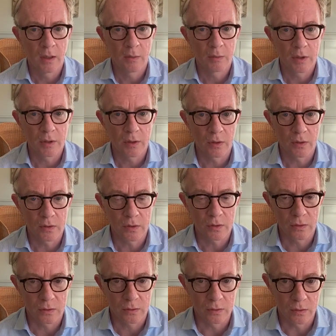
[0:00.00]
because
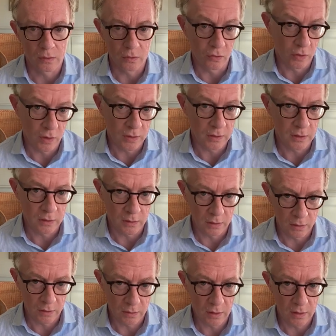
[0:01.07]
the drugs that are
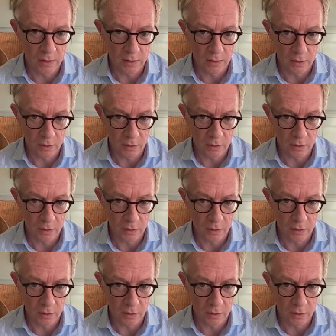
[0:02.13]
currently